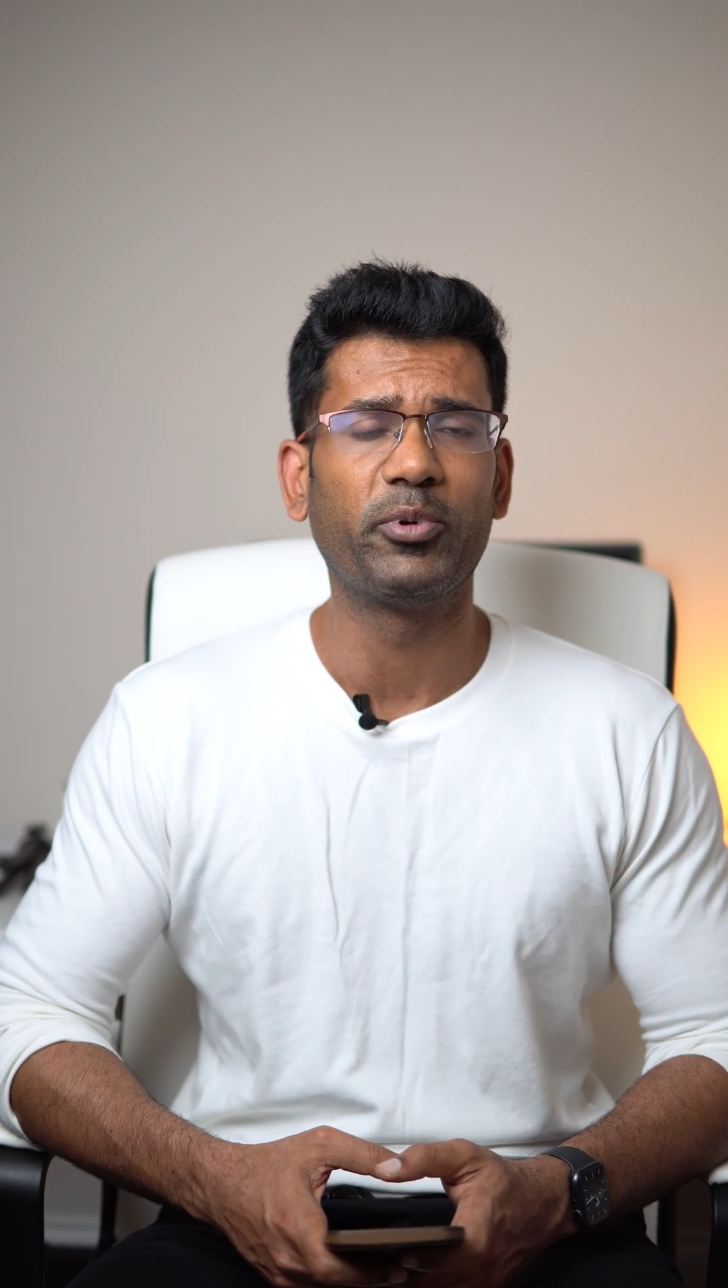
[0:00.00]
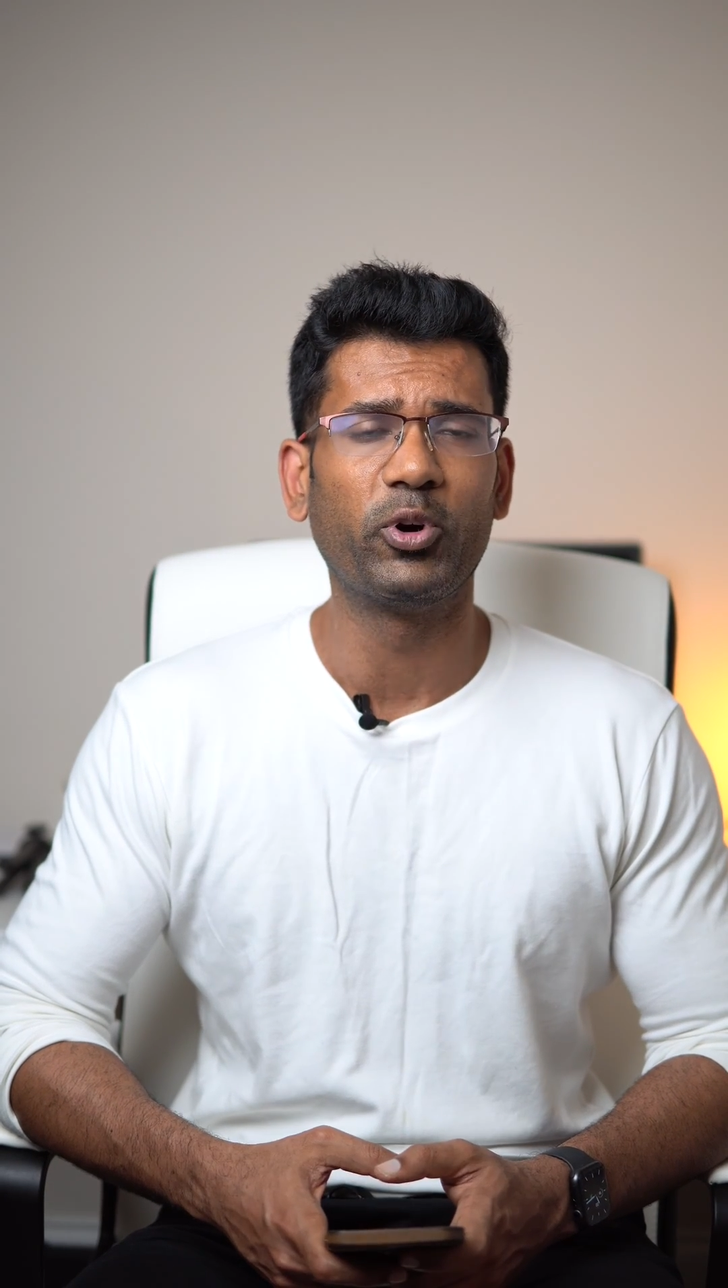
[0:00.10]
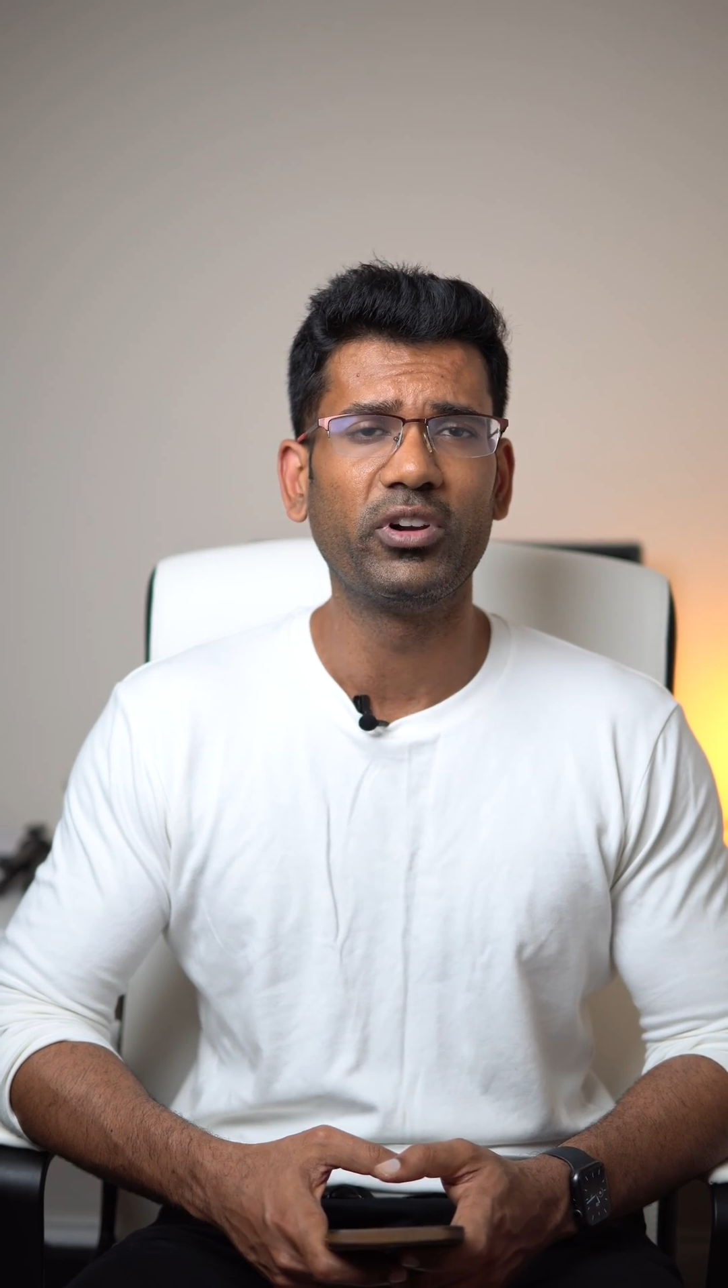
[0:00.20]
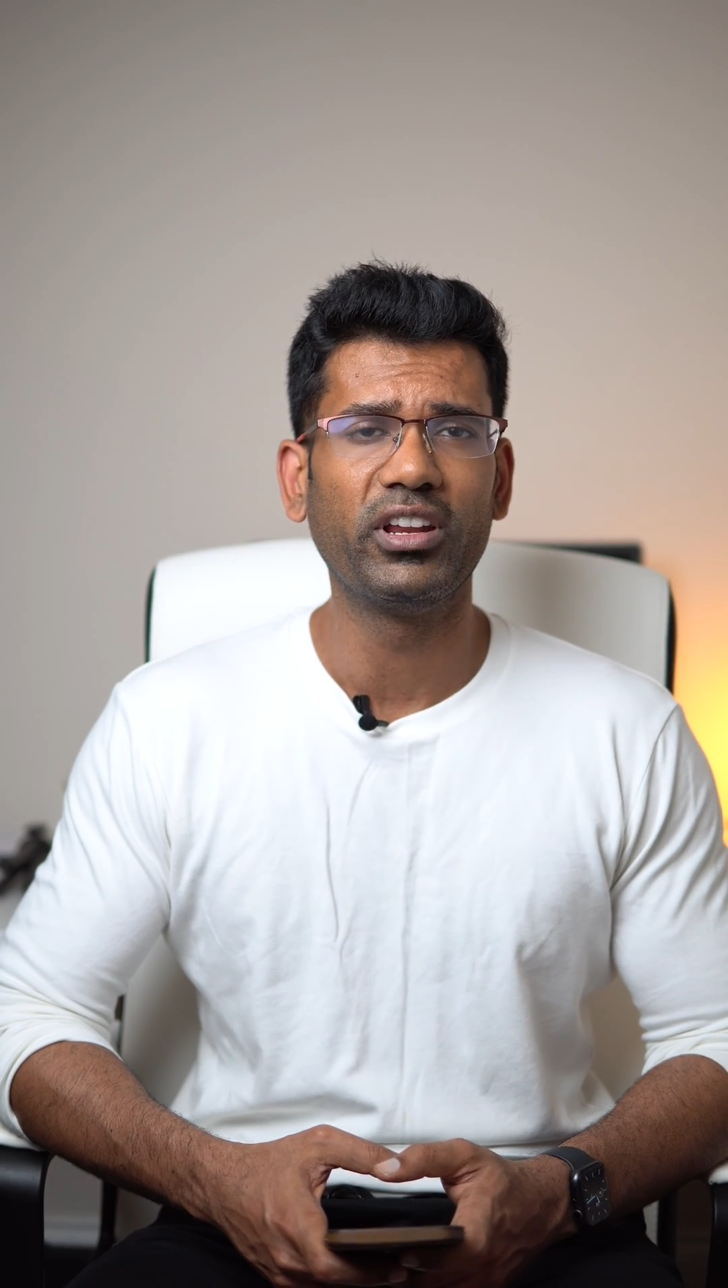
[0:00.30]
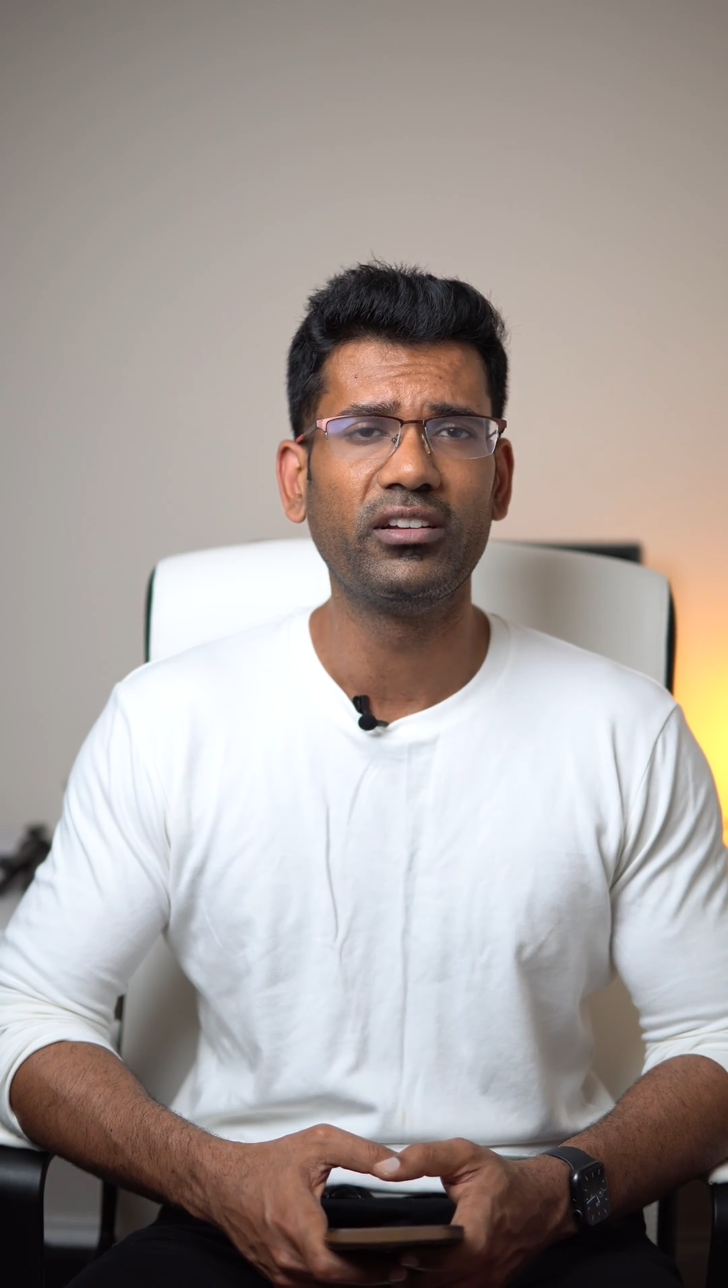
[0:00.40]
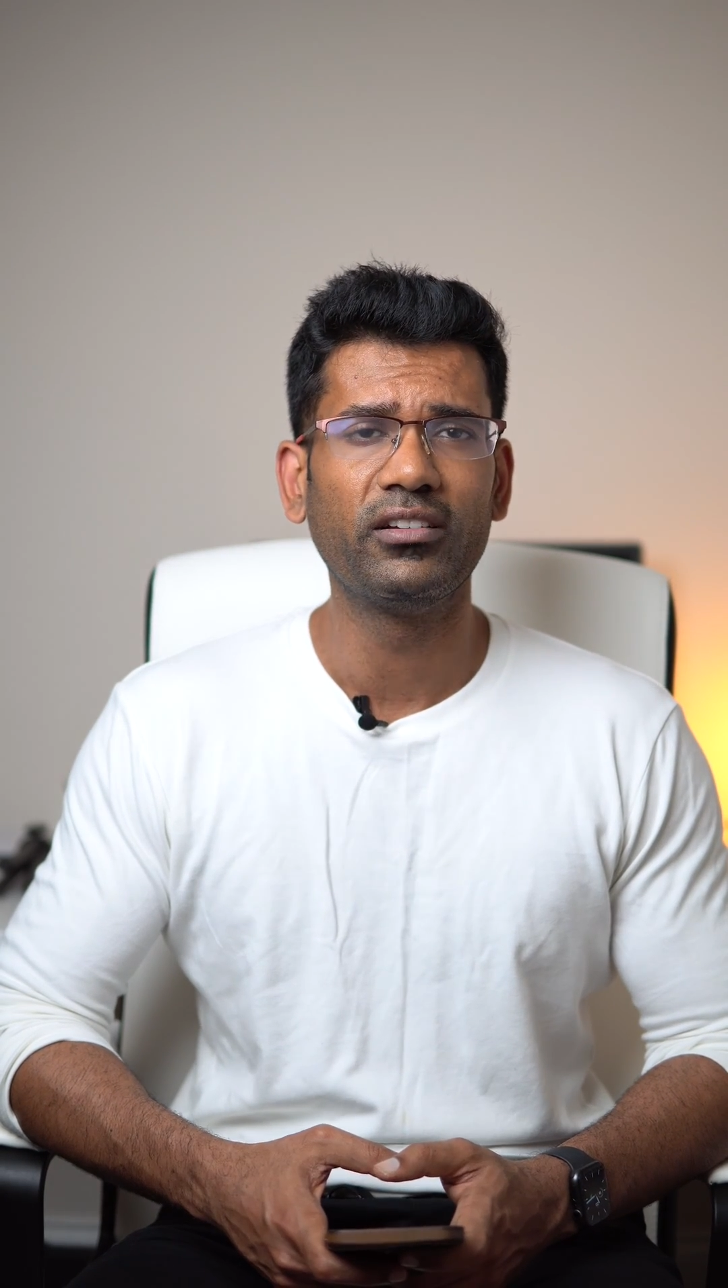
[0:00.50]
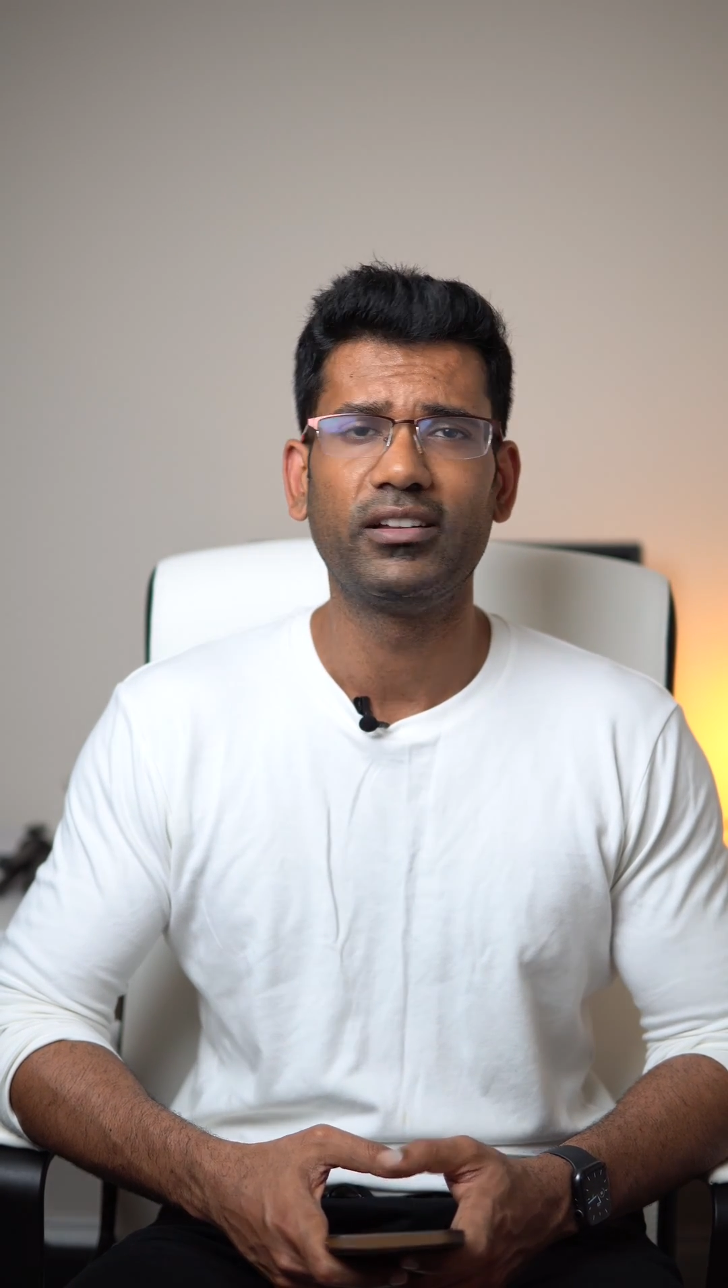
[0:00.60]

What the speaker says: protein,